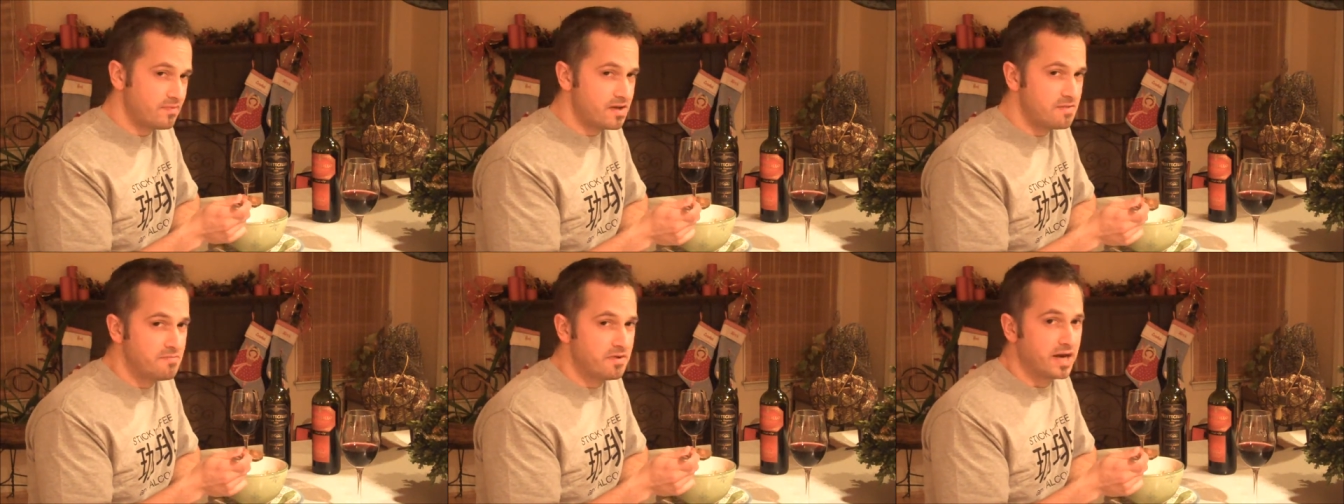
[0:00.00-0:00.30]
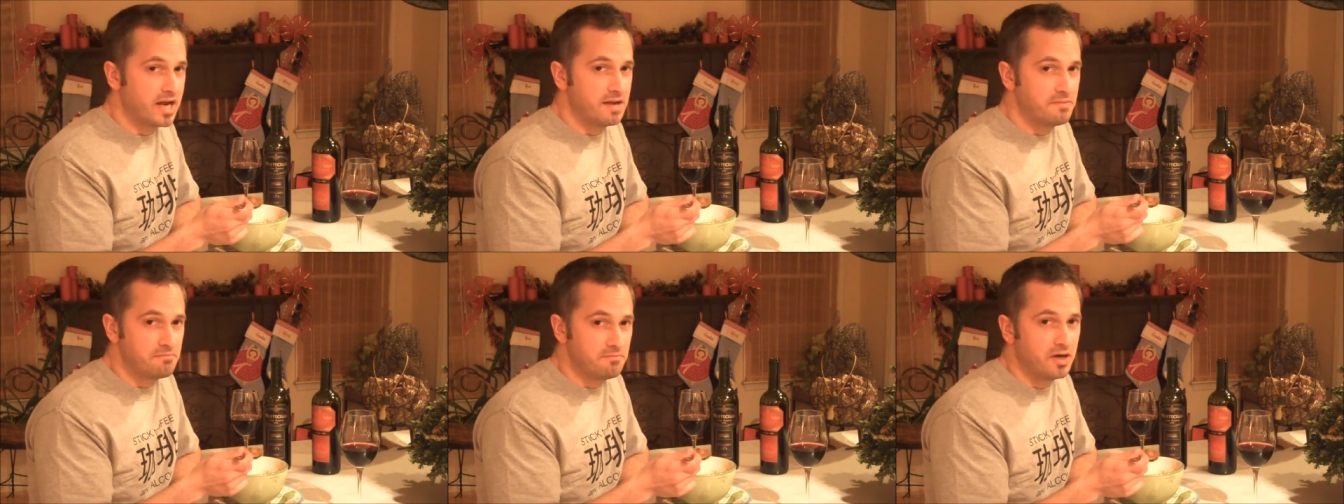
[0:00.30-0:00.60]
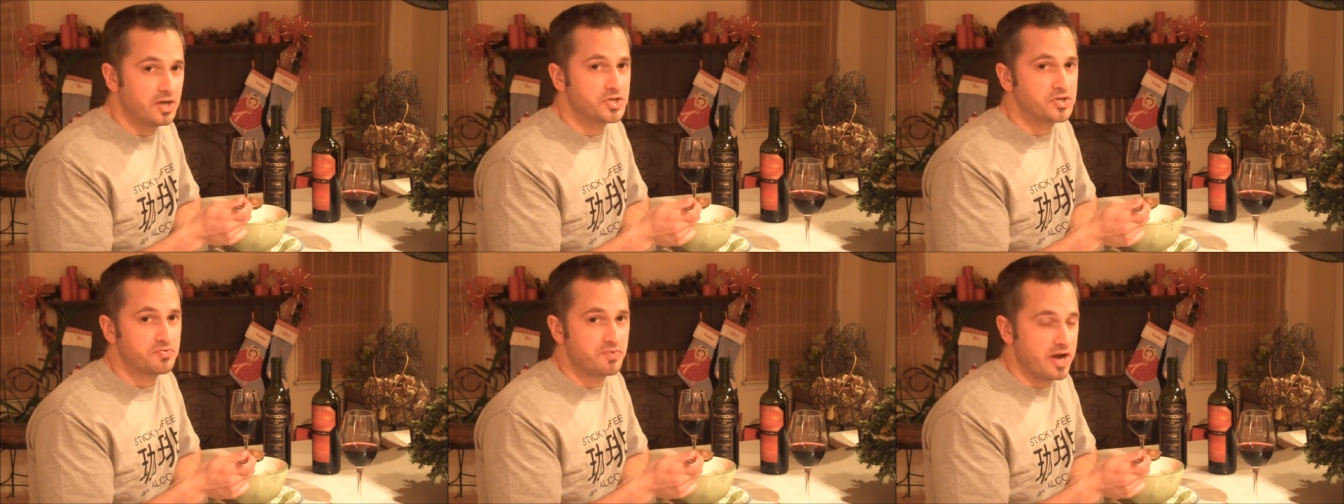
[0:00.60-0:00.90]
but I'd
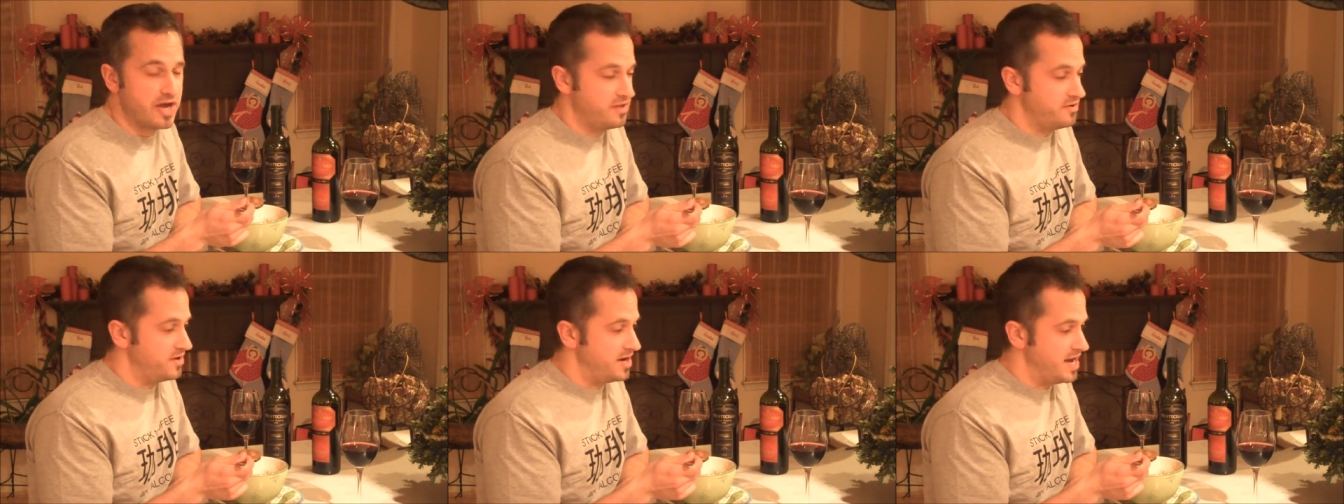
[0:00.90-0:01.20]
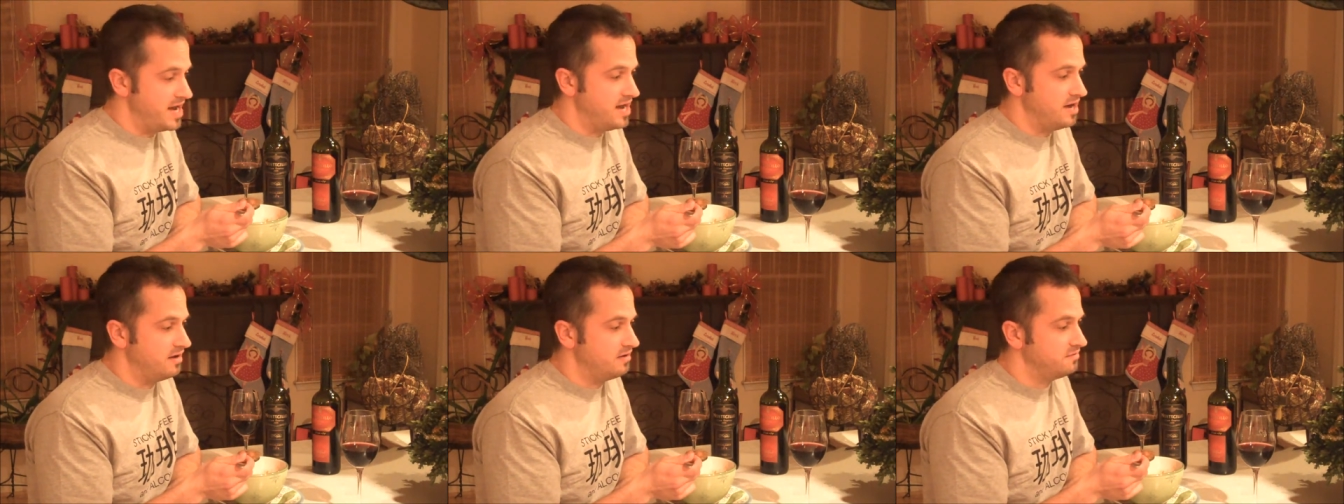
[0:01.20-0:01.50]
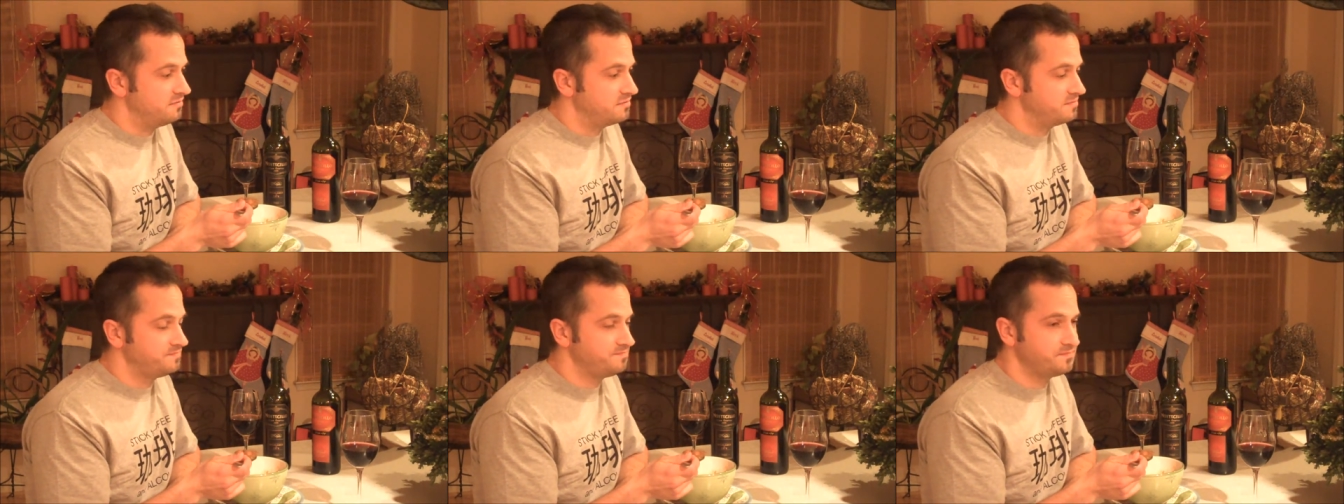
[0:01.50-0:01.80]
much rather
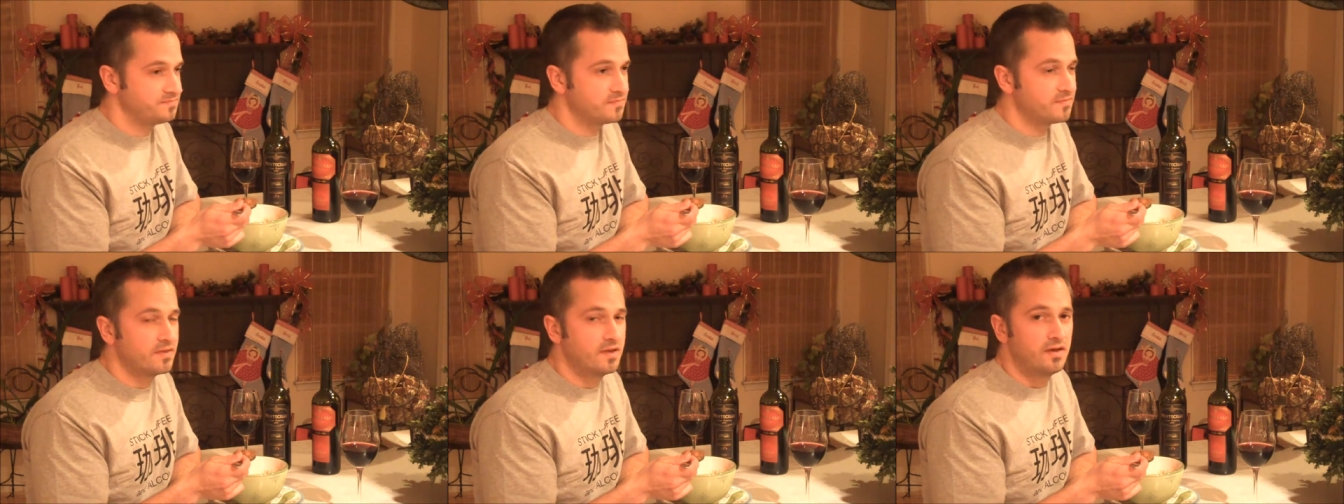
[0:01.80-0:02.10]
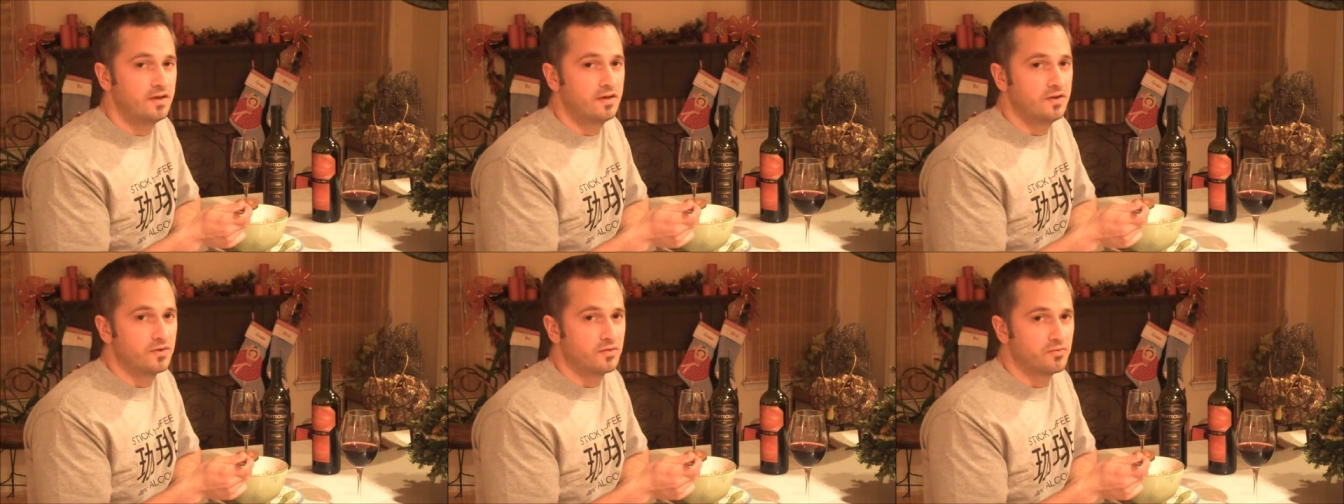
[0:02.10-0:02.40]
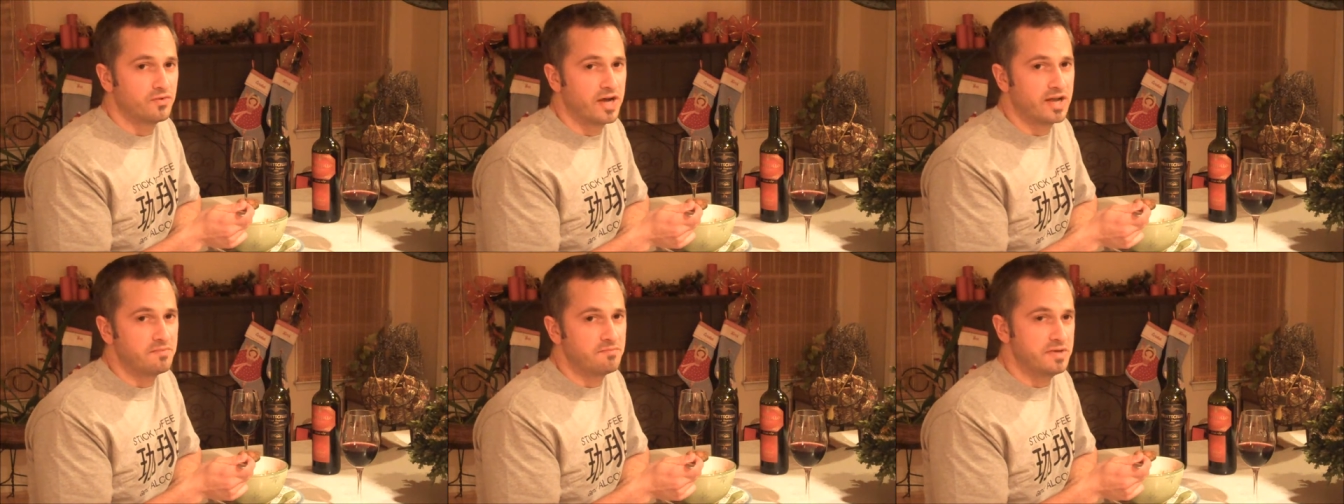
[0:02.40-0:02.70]
have
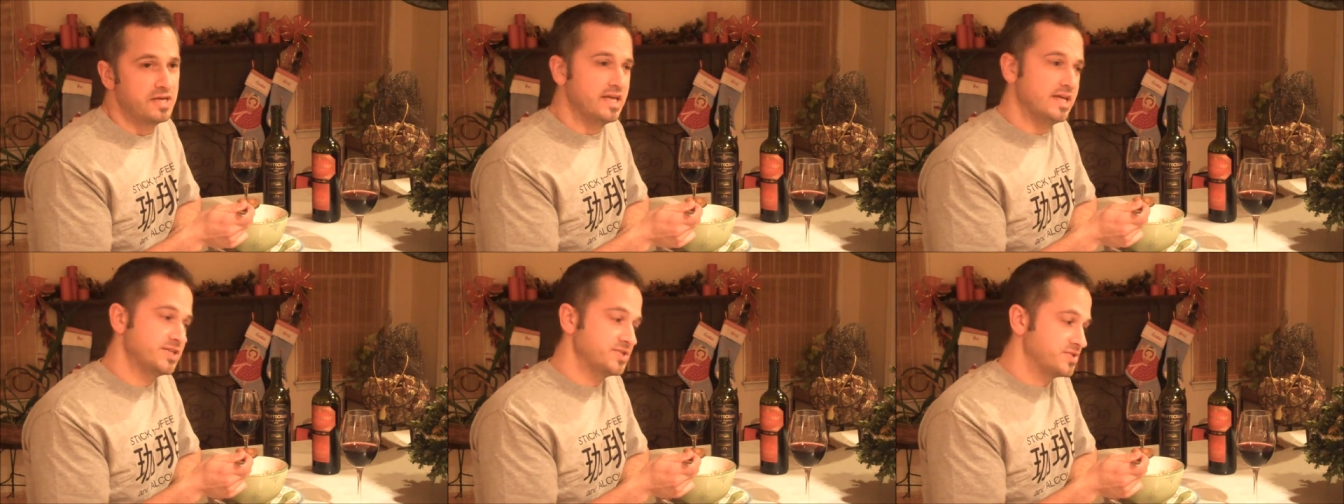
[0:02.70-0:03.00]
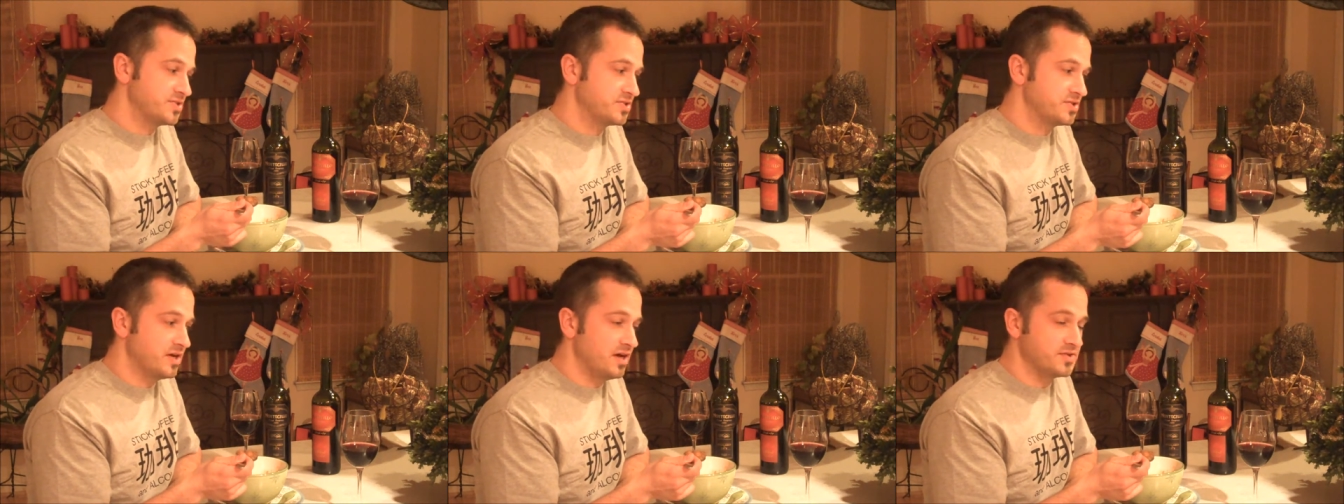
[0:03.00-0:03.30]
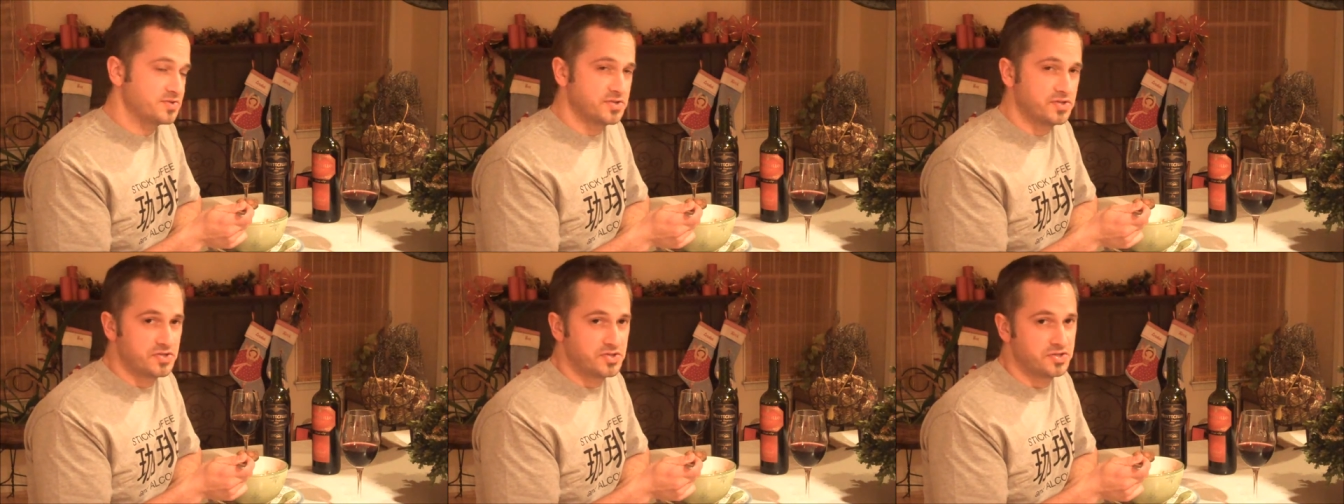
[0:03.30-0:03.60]
red beans and
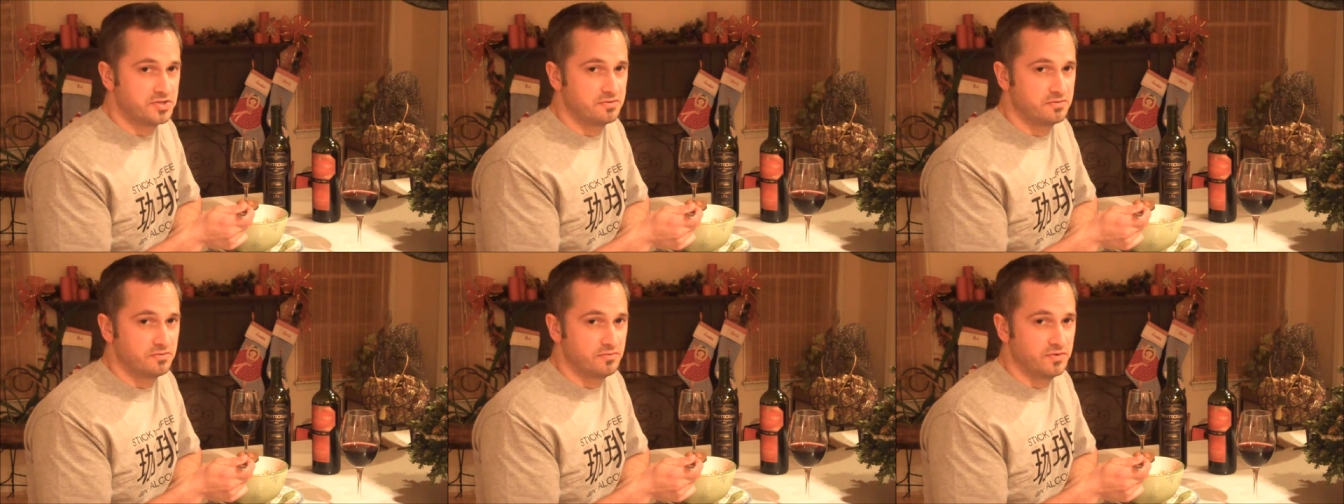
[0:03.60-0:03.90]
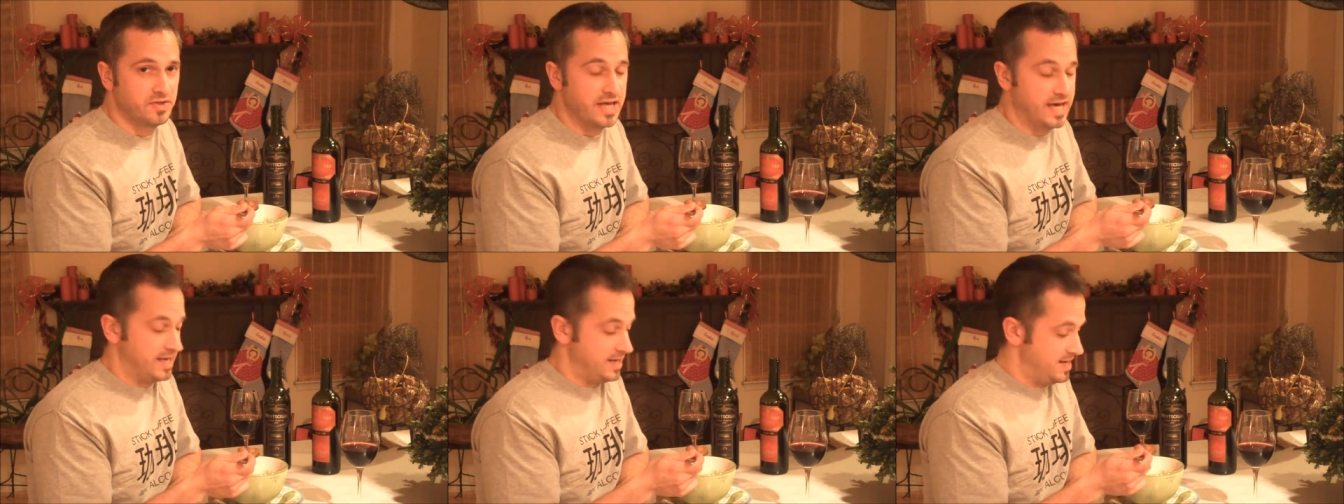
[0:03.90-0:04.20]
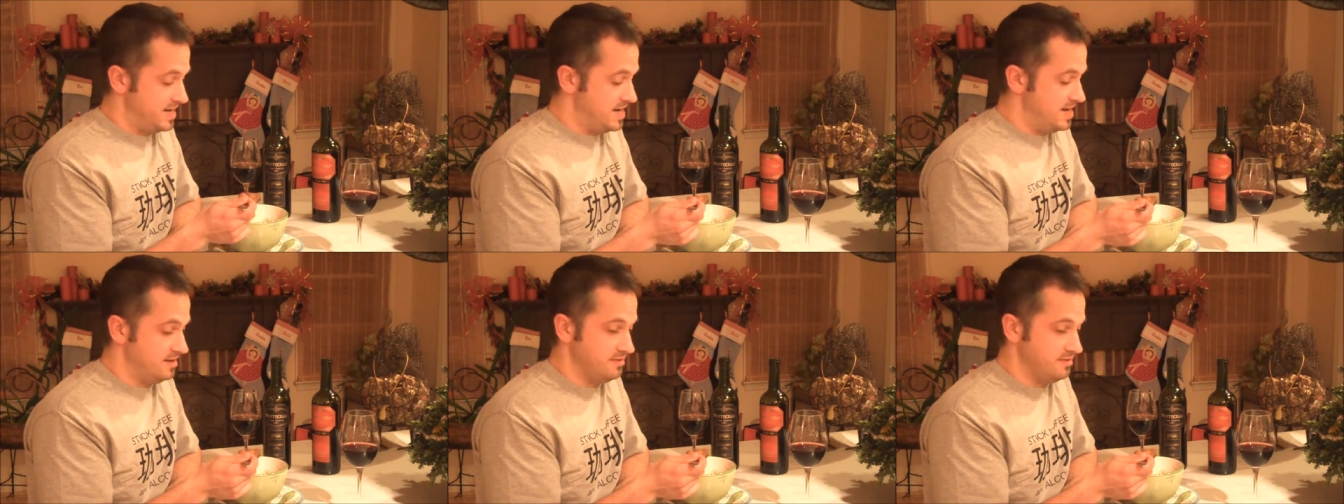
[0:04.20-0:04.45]
sausage with that guy